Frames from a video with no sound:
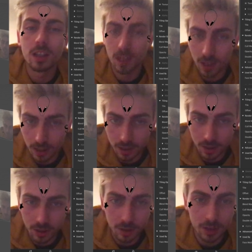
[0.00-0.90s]
I think it's
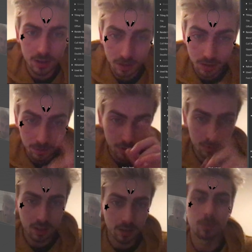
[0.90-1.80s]
just because it's maybe a
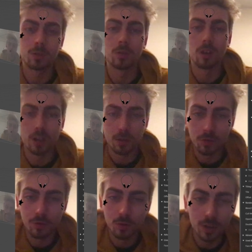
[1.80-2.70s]
little too high on my
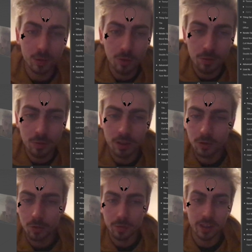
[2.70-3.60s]
forehead where I made it too
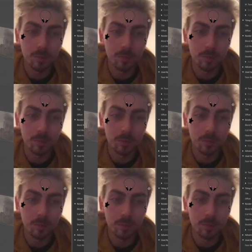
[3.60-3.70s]
big.